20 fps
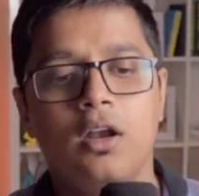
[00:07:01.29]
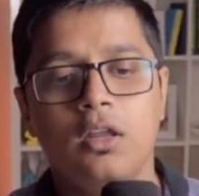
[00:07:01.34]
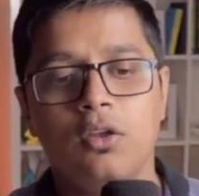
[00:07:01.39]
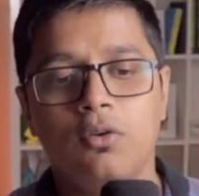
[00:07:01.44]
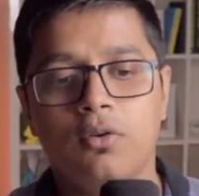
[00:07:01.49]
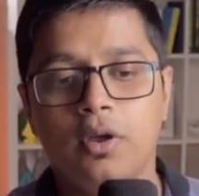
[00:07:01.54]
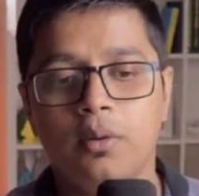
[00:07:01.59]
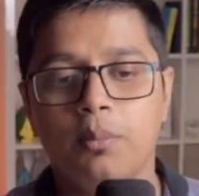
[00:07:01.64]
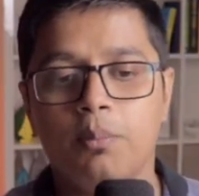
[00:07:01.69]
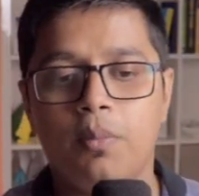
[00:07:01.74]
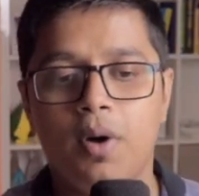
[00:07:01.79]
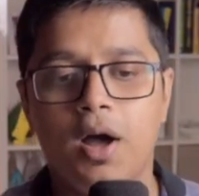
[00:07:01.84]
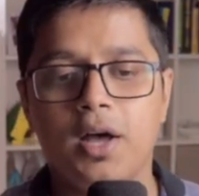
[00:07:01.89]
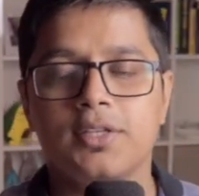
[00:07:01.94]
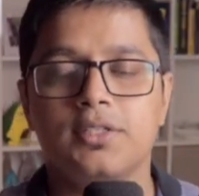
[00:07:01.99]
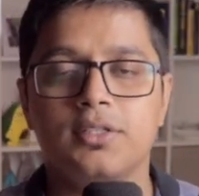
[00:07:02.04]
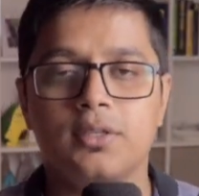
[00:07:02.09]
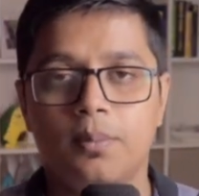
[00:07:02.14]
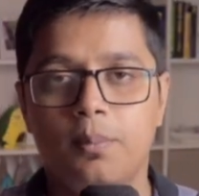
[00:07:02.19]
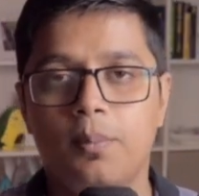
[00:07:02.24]
you can
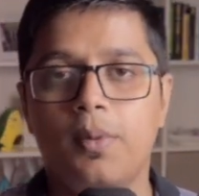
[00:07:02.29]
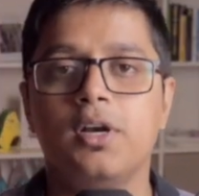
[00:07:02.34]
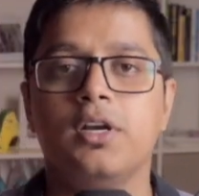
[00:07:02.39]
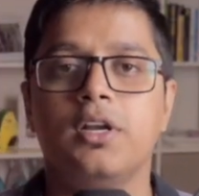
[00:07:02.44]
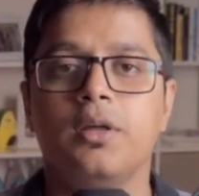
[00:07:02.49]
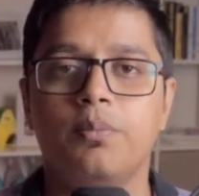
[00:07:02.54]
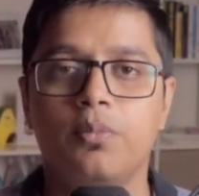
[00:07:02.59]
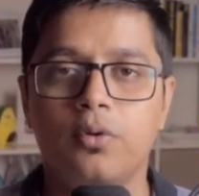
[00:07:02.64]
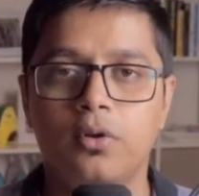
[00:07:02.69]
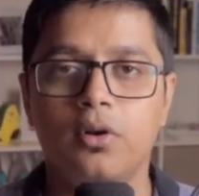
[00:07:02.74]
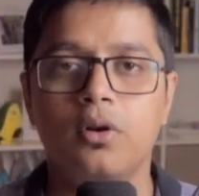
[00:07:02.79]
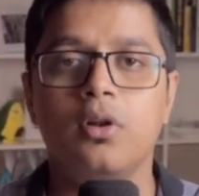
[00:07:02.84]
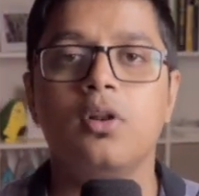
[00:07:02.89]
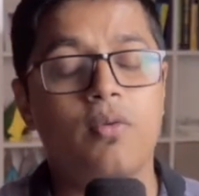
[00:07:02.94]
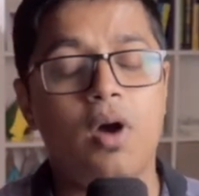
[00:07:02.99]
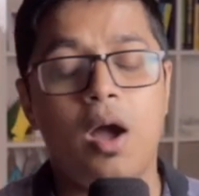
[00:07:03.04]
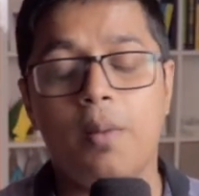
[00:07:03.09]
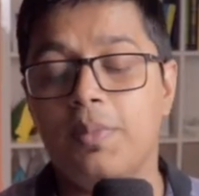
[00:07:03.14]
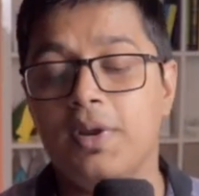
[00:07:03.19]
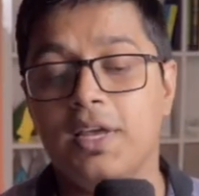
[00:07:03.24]
pass multiple
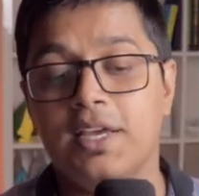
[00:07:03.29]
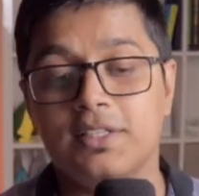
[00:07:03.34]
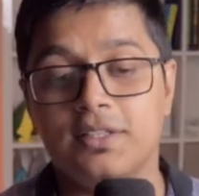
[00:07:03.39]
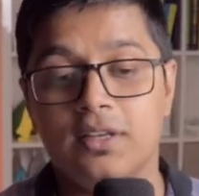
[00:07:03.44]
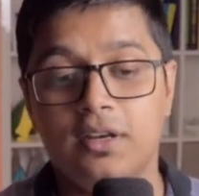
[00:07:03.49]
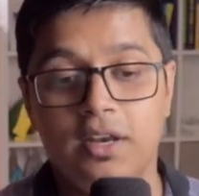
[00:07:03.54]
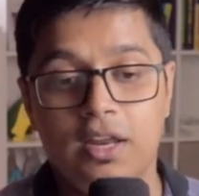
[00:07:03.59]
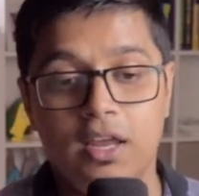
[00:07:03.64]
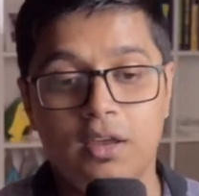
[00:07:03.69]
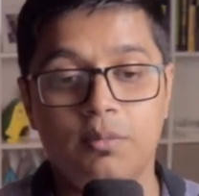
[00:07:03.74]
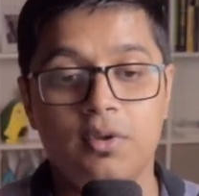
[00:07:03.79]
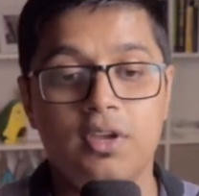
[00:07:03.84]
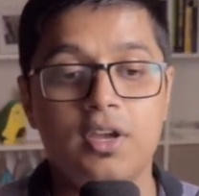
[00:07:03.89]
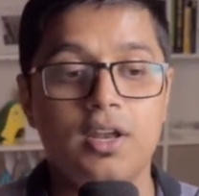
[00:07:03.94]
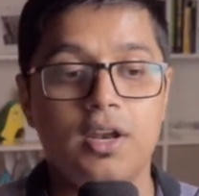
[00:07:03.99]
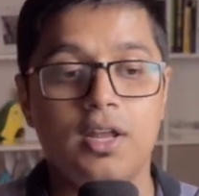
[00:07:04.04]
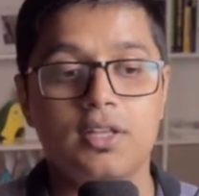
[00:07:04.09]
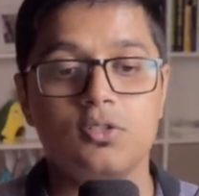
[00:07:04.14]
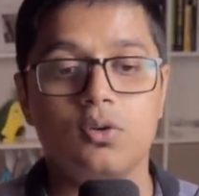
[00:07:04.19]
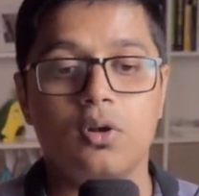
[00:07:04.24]
application name here
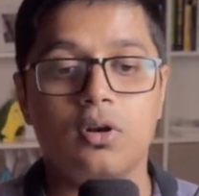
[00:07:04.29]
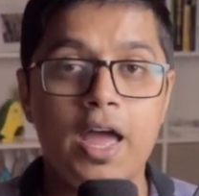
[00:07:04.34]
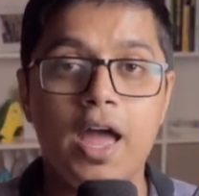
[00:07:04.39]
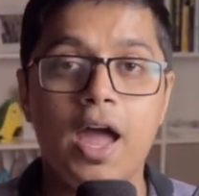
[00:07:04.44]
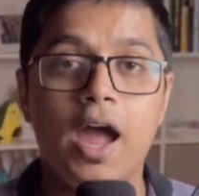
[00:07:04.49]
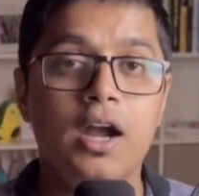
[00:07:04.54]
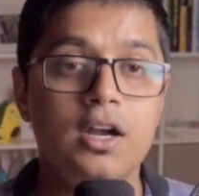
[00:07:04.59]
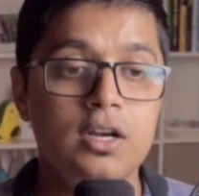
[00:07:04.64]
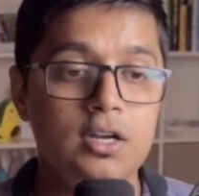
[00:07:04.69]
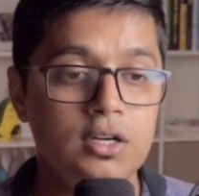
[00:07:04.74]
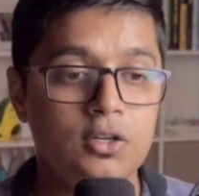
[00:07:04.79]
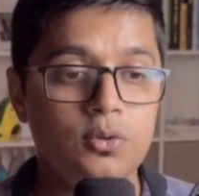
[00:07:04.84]
as well. And it